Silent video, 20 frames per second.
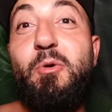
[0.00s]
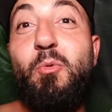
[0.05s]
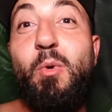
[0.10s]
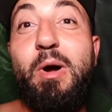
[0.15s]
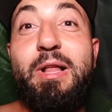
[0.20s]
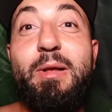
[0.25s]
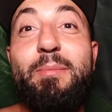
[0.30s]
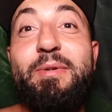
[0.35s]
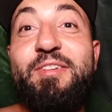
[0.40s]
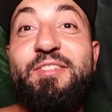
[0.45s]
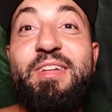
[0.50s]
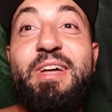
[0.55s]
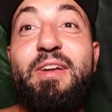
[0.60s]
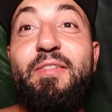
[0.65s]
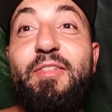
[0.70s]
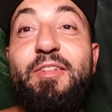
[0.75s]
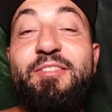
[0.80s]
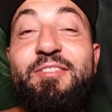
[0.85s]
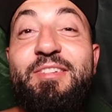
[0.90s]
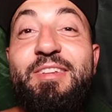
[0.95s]
while I'm inside
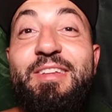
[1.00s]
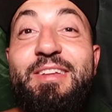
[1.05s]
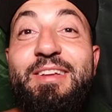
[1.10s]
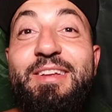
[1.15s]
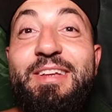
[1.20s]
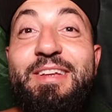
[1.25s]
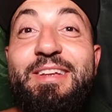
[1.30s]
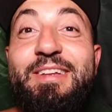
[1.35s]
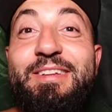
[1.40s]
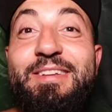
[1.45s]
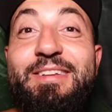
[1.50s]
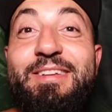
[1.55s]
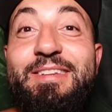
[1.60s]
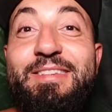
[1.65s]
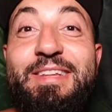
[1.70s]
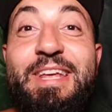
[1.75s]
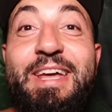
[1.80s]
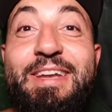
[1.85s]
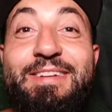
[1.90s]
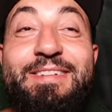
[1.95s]
of this
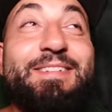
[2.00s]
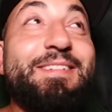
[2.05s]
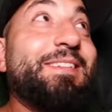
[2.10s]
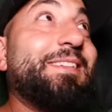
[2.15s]
tent.